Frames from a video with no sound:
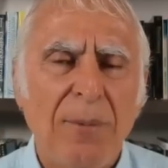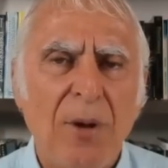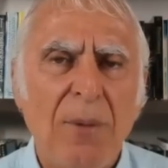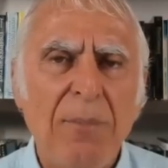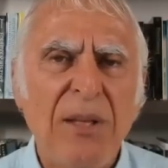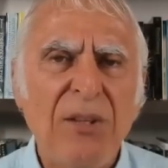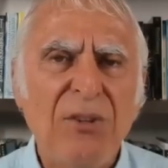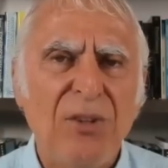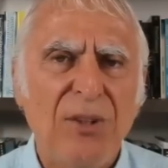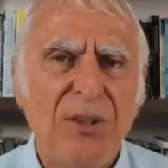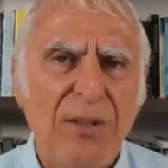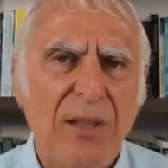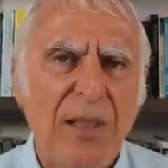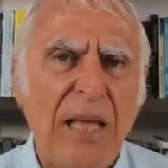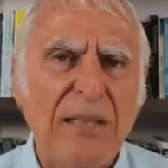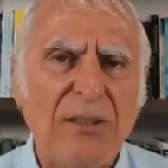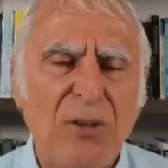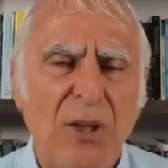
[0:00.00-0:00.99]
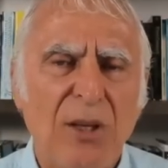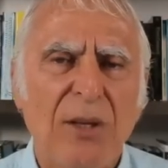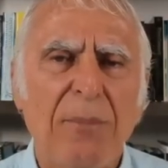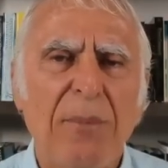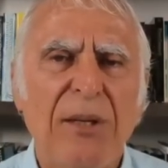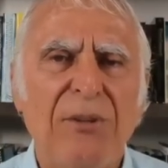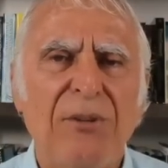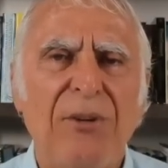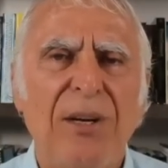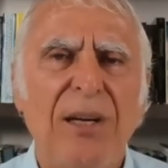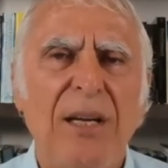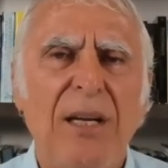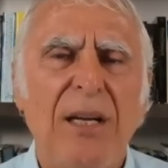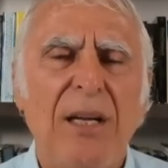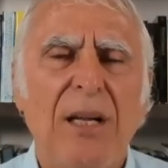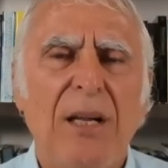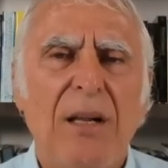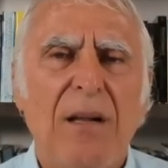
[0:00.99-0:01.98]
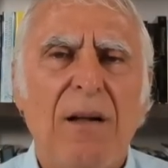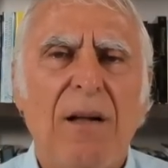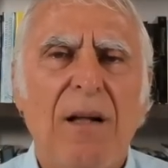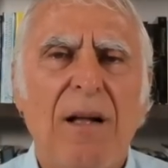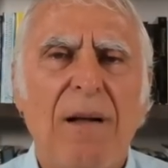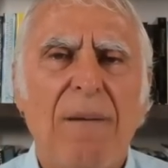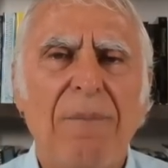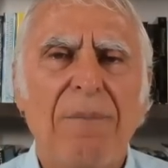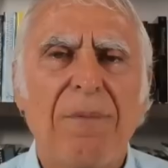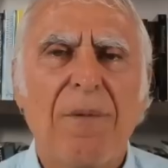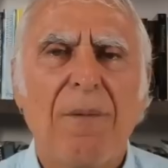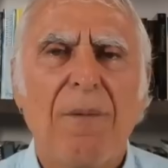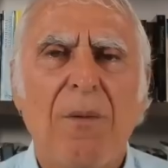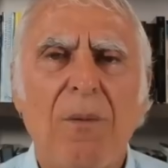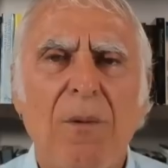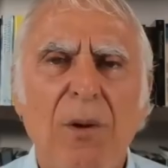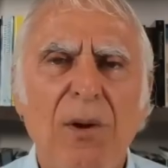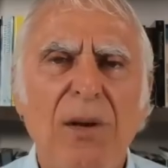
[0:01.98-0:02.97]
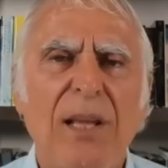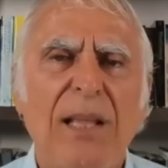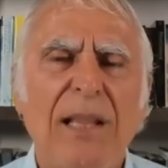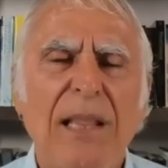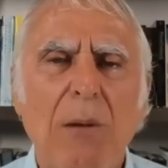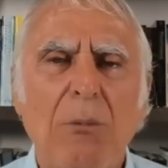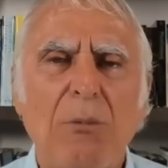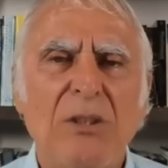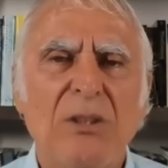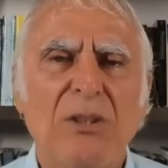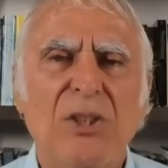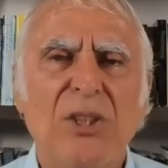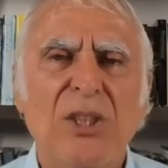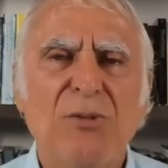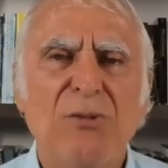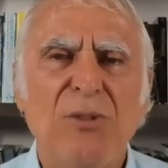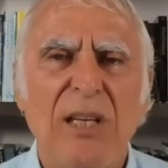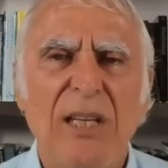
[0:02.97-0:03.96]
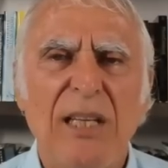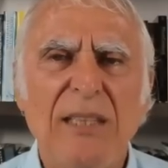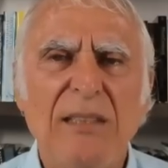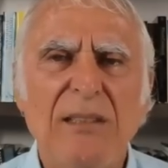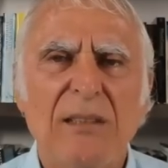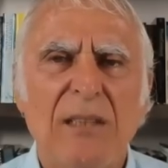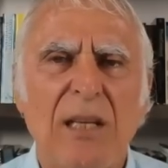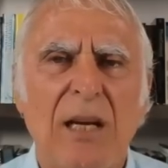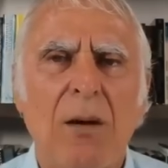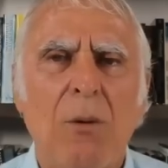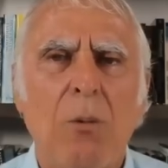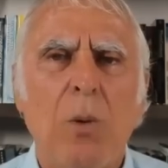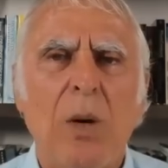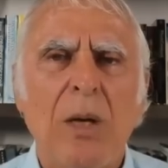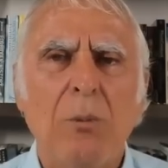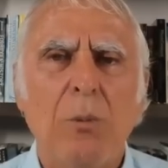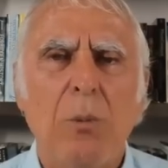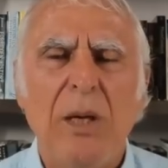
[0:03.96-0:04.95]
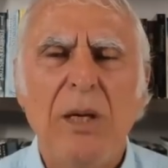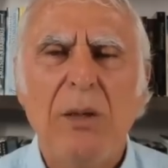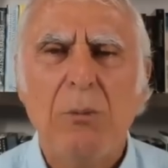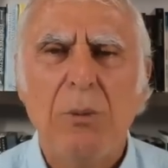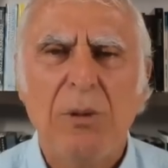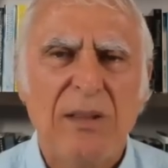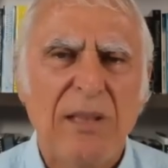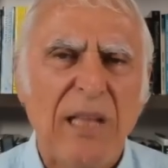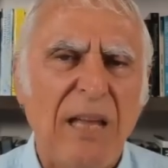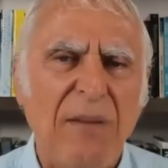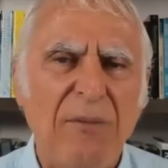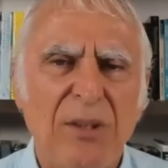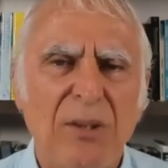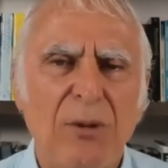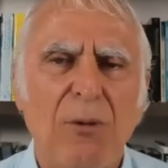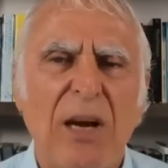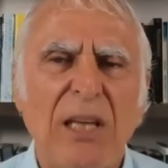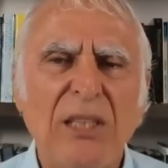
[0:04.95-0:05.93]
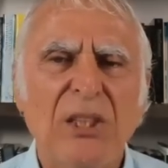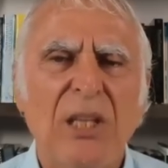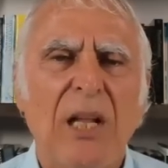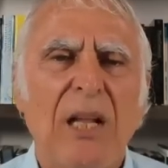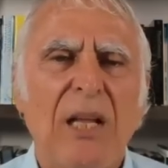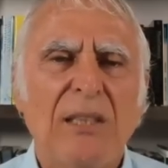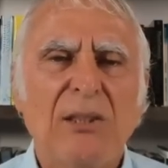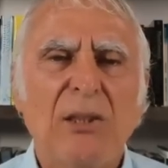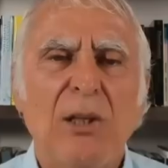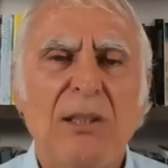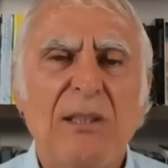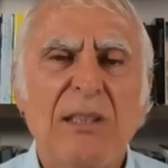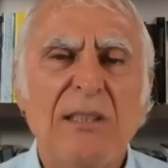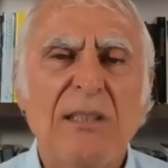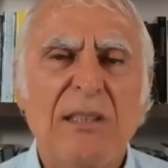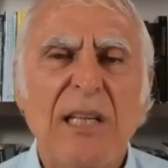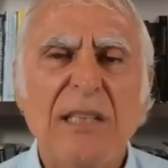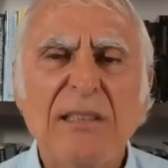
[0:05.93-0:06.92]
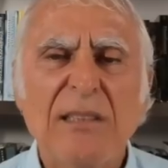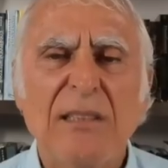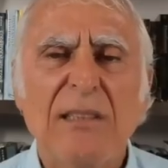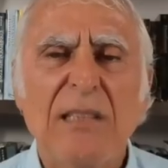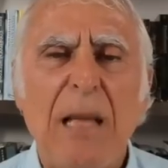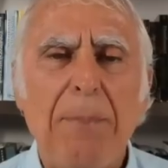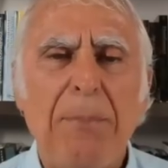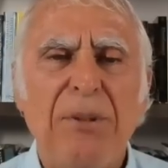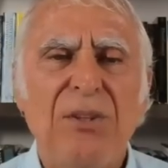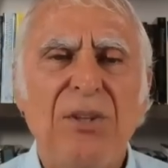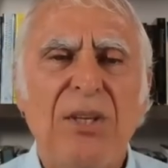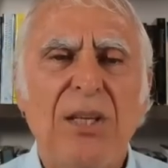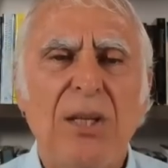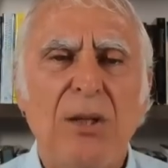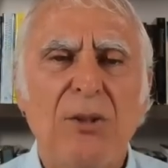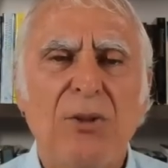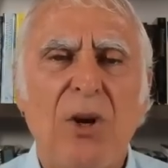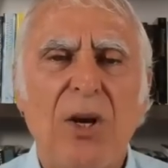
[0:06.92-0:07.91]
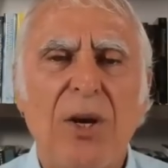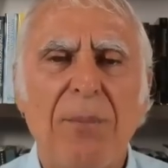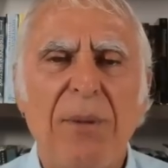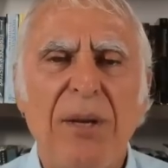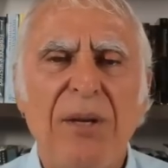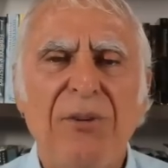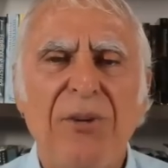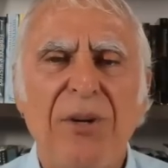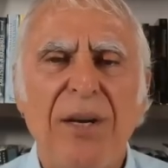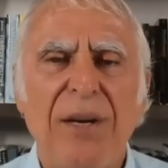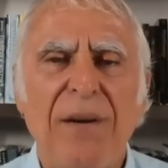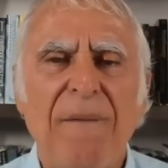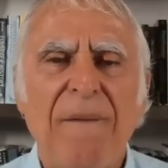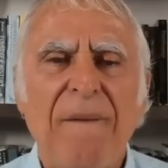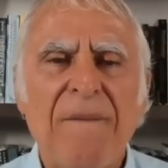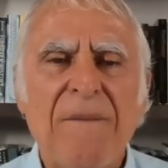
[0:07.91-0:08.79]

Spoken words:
I mentioned that documentary earlier that was just released, 1 week with David Grusch. So it discusses that particular documentary.